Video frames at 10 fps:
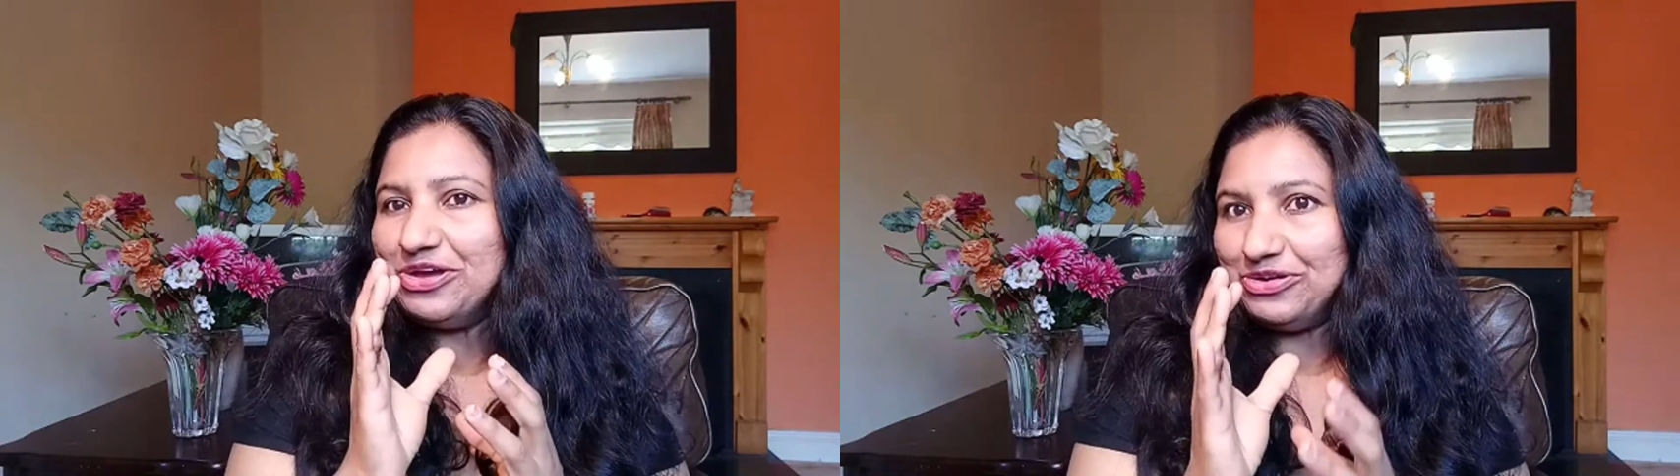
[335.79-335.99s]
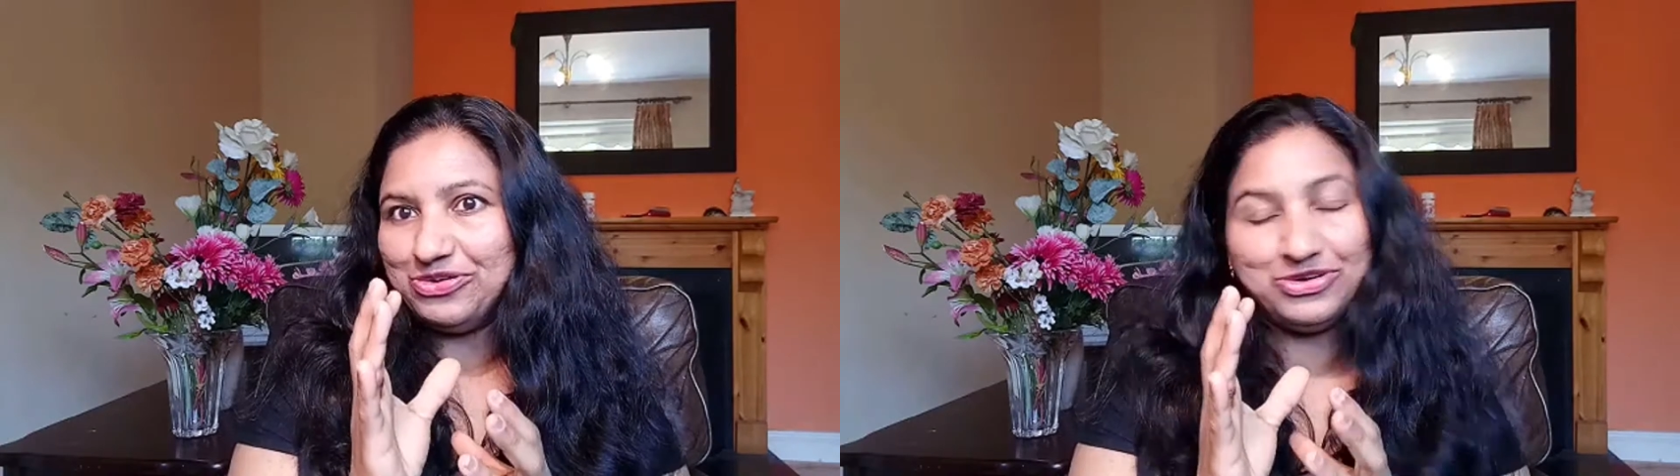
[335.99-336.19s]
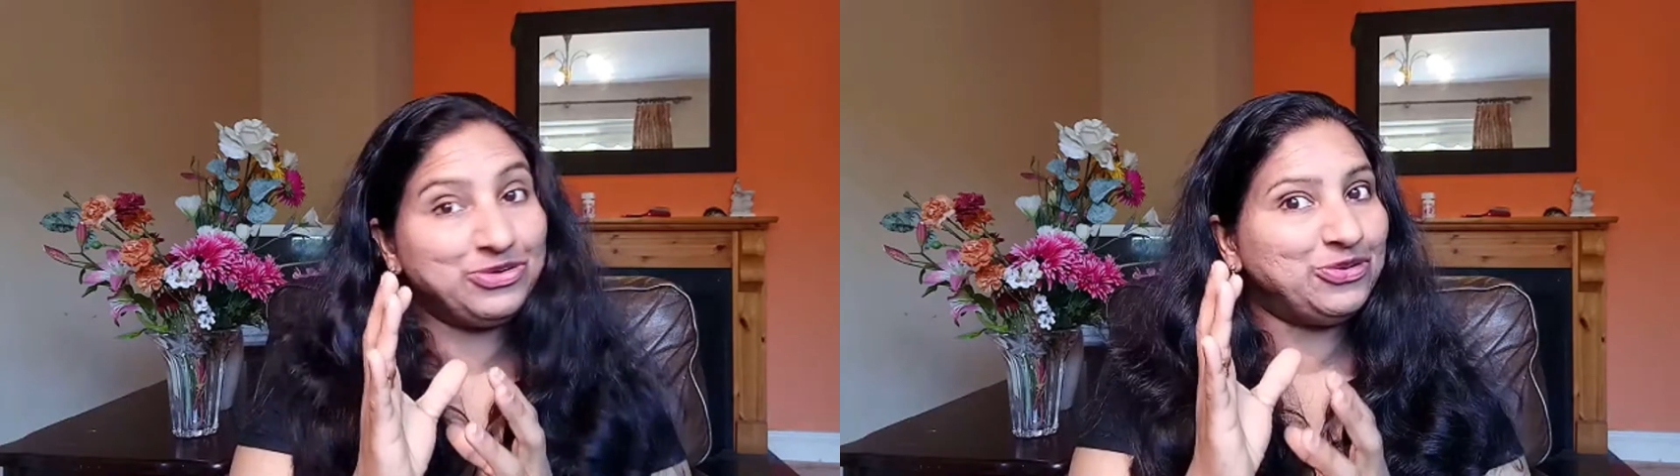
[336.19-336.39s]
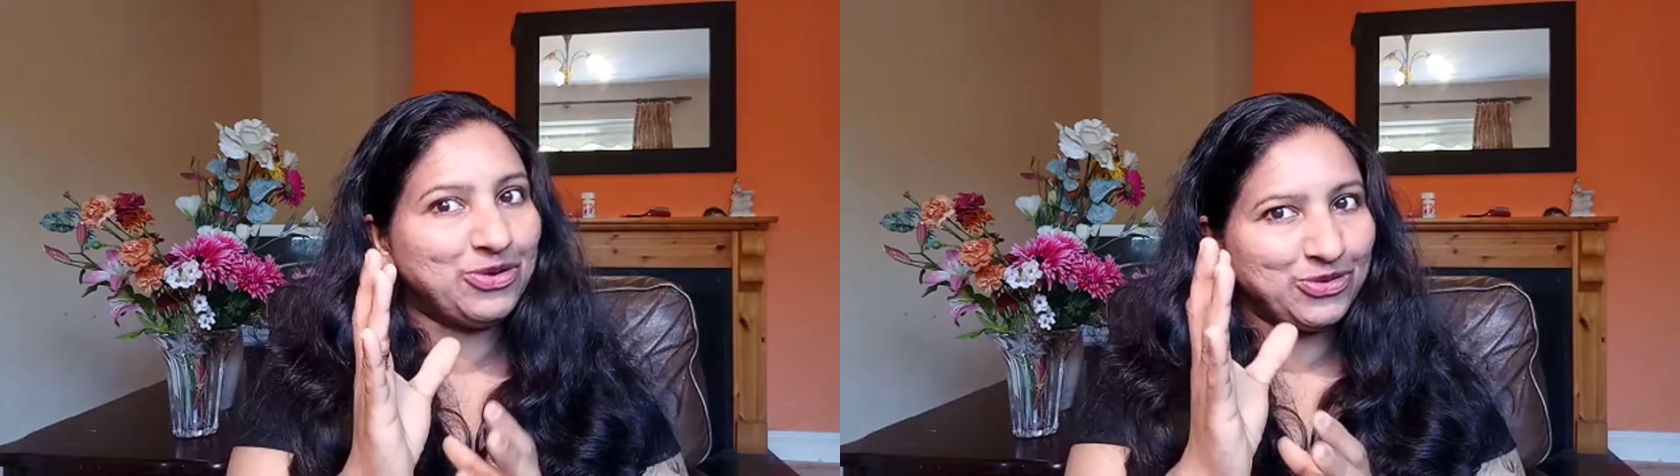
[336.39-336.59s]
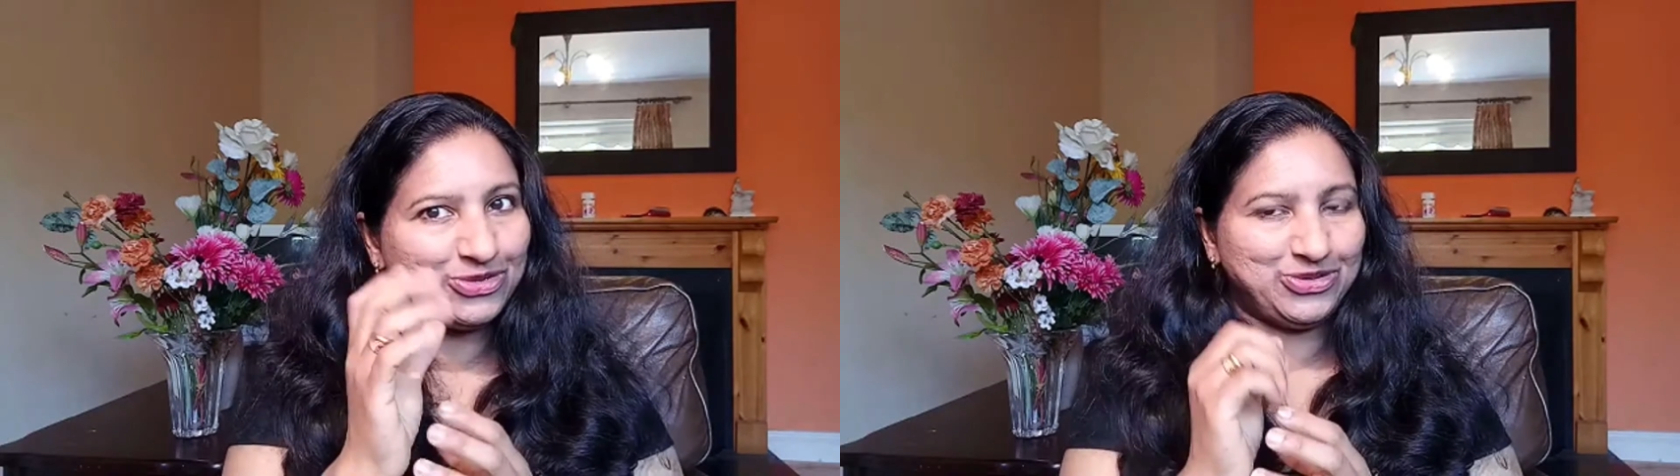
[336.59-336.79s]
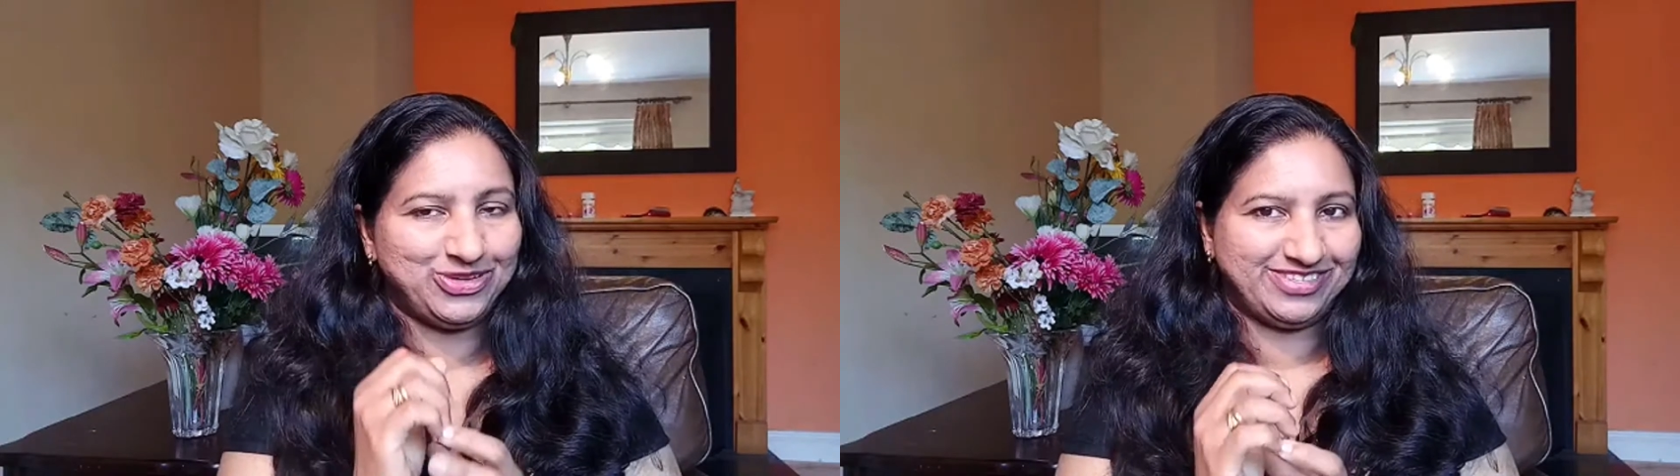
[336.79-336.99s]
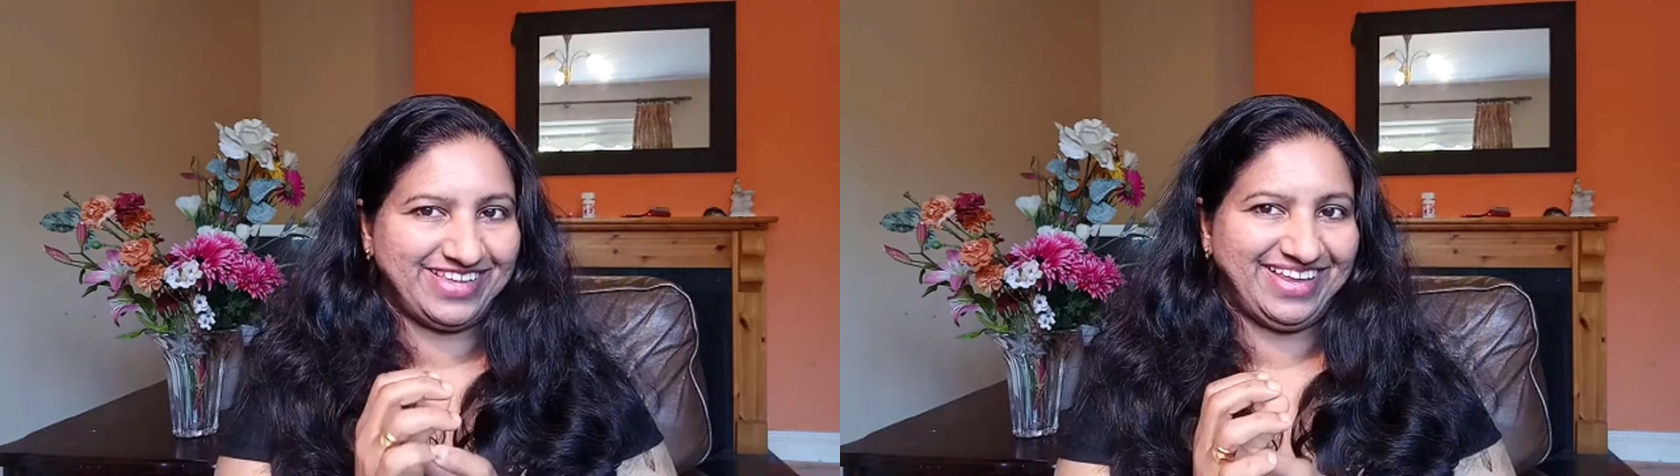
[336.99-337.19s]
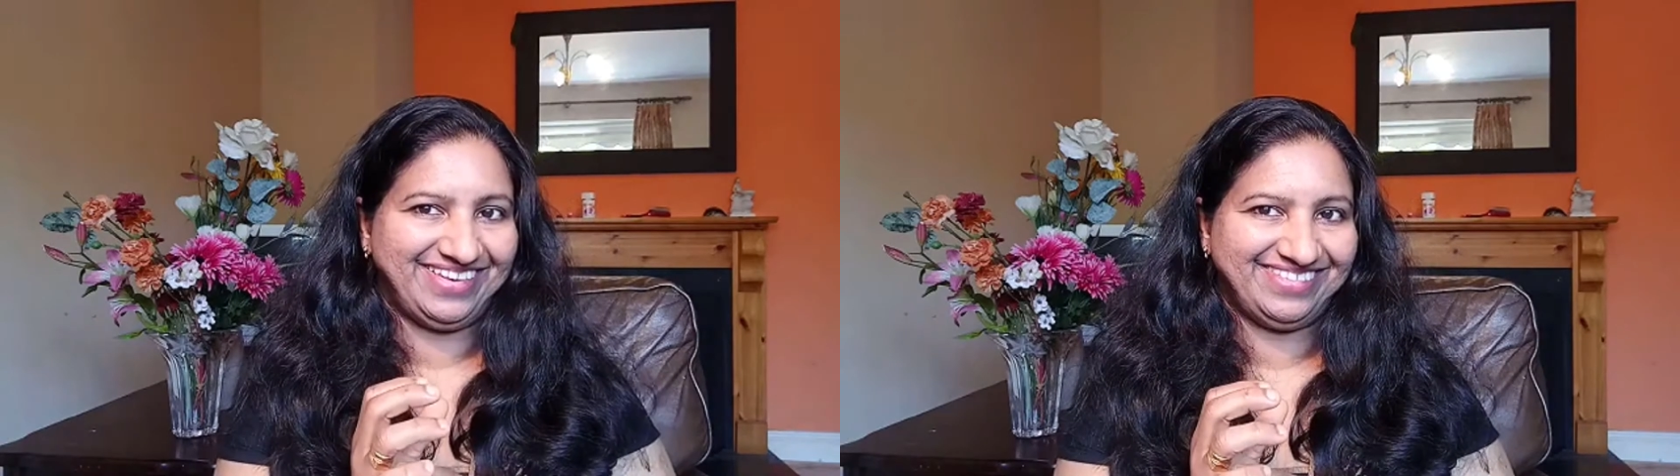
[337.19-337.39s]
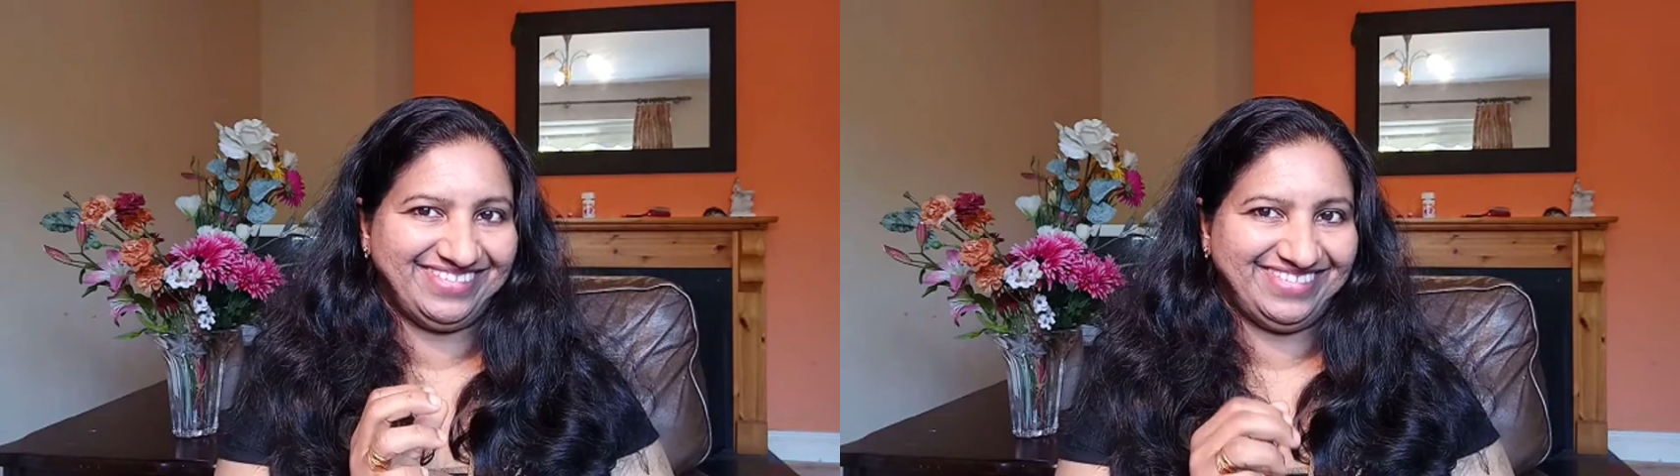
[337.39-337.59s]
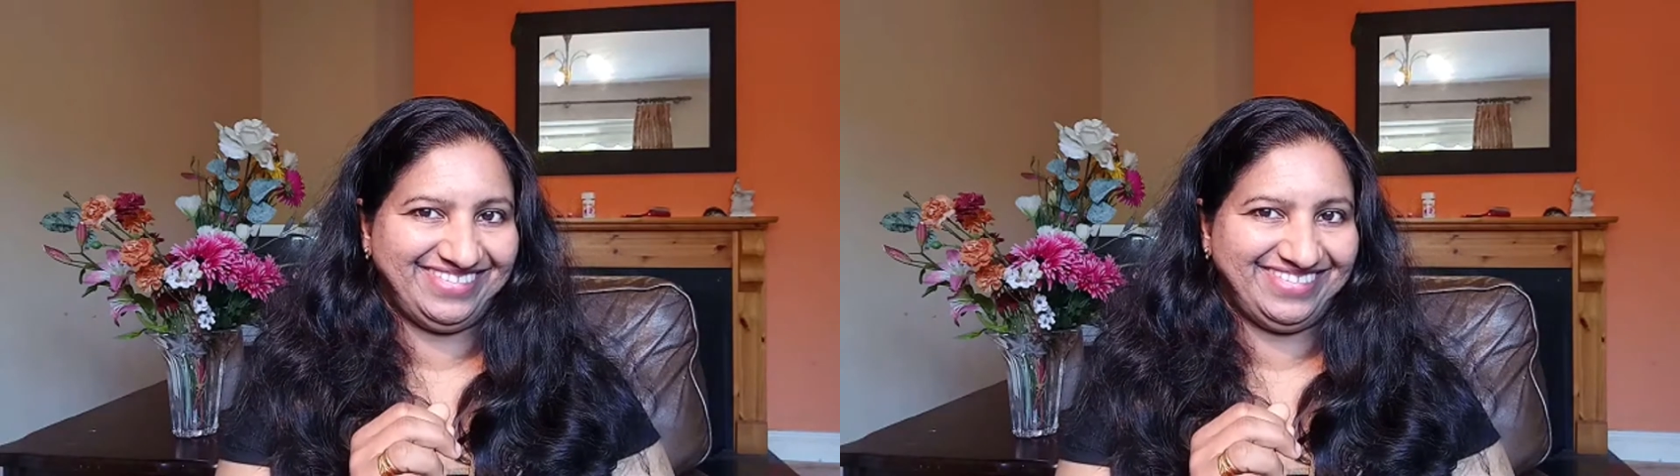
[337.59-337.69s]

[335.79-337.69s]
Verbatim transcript: good glow to your skin.